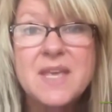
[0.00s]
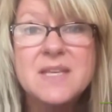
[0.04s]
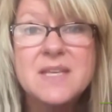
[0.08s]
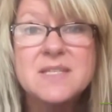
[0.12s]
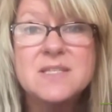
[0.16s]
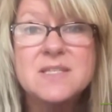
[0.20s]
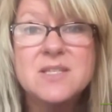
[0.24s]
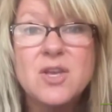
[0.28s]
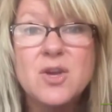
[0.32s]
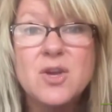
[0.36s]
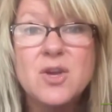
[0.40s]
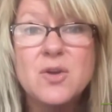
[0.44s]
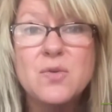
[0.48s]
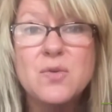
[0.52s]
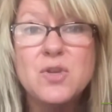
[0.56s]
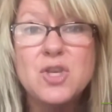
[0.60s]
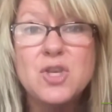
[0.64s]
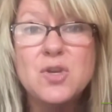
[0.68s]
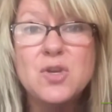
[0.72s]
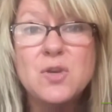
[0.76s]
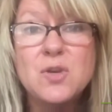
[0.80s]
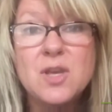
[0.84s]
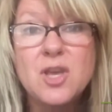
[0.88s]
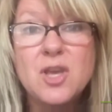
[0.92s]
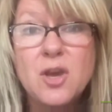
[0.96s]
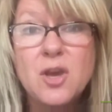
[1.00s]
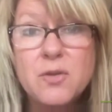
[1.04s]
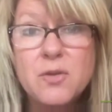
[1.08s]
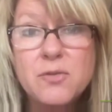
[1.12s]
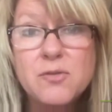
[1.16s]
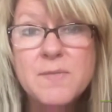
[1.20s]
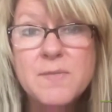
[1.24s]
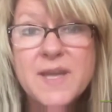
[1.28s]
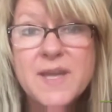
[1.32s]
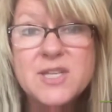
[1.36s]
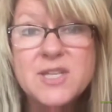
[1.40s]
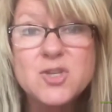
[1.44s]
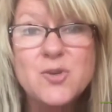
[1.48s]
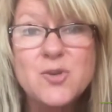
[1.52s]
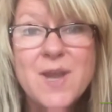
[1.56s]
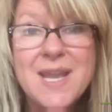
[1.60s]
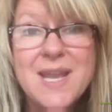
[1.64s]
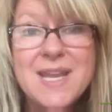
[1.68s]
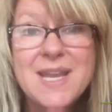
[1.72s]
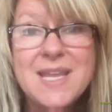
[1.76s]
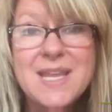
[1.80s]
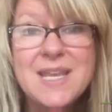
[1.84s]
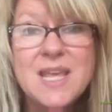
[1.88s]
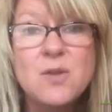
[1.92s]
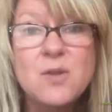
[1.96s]
So you can go through my
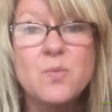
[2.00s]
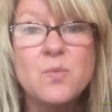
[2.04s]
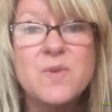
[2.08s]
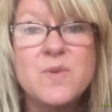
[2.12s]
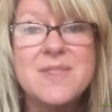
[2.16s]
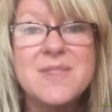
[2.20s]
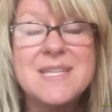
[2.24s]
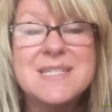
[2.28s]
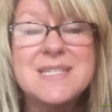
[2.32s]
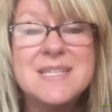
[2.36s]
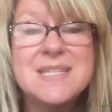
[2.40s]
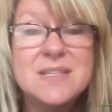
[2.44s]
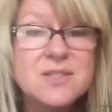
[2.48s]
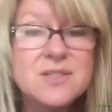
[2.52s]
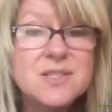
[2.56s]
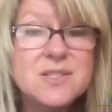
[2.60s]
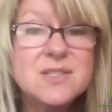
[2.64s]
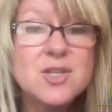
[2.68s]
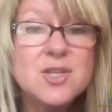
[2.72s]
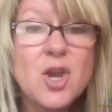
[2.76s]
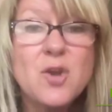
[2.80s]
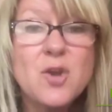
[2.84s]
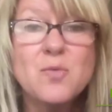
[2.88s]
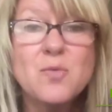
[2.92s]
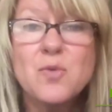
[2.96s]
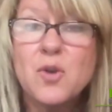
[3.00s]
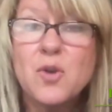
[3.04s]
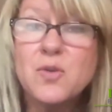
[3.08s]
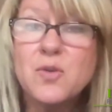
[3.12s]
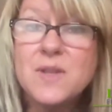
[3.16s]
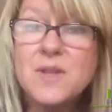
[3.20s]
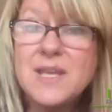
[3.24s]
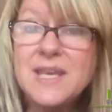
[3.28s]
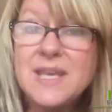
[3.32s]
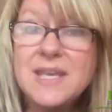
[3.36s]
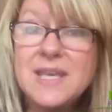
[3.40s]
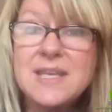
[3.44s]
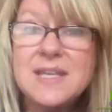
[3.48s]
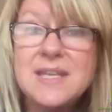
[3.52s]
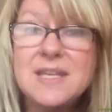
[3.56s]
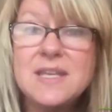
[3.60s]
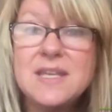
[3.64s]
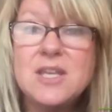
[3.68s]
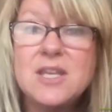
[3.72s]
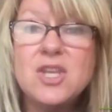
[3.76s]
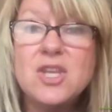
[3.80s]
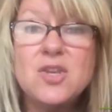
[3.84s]
training, and when the deals start rolling in,